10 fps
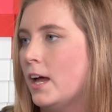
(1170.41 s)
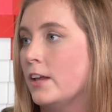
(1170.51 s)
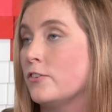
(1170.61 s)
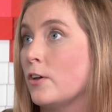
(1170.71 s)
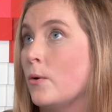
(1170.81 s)

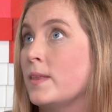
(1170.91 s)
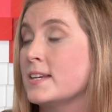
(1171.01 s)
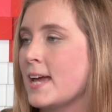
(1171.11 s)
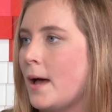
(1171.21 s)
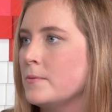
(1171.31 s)
And so they
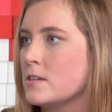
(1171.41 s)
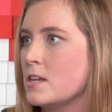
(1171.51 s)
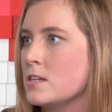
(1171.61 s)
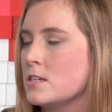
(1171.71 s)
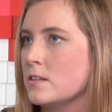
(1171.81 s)
tapped
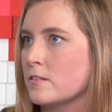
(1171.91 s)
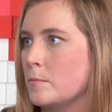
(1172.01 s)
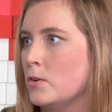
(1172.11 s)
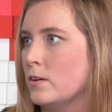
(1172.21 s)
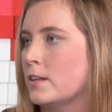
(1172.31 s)
into this
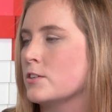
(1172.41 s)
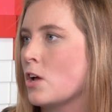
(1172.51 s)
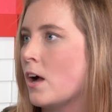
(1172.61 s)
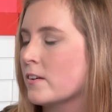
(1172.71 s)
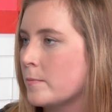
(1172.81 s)
community that
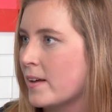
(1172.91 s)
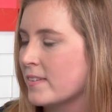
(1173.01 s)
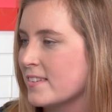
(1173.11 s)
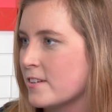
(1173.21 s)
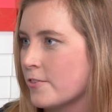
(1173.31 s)
talks about
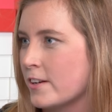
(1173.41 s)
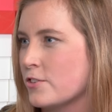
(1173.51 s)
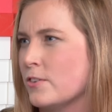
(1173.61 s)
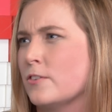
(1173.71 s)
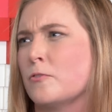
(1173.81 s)
these different
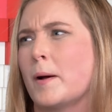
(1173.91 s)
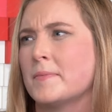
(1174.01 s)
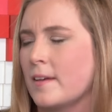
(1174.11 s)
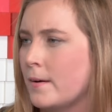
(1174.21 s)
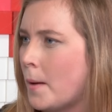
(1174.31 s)
issues of
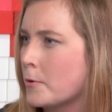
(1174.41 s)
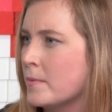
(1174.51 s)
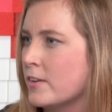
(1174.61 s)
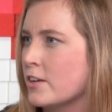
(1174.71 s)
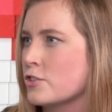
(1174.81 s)
website
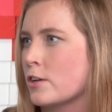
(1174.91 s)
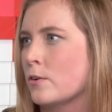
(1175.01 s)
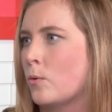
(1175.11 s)
optimization,